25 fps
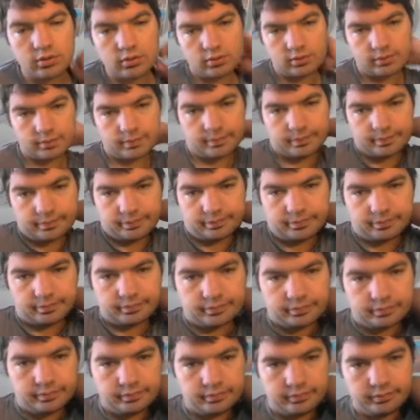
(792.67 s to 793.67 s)

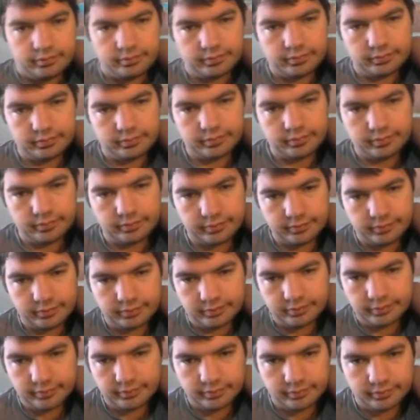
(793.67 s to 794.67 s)

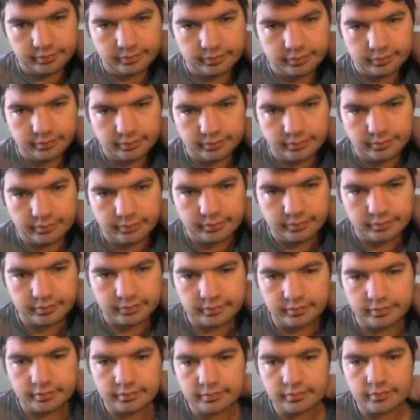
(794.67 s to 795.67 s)

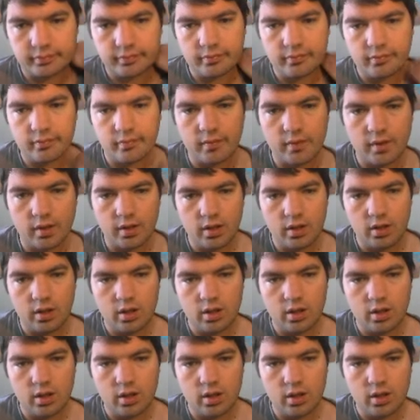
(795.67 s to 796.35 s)
Nothing is said.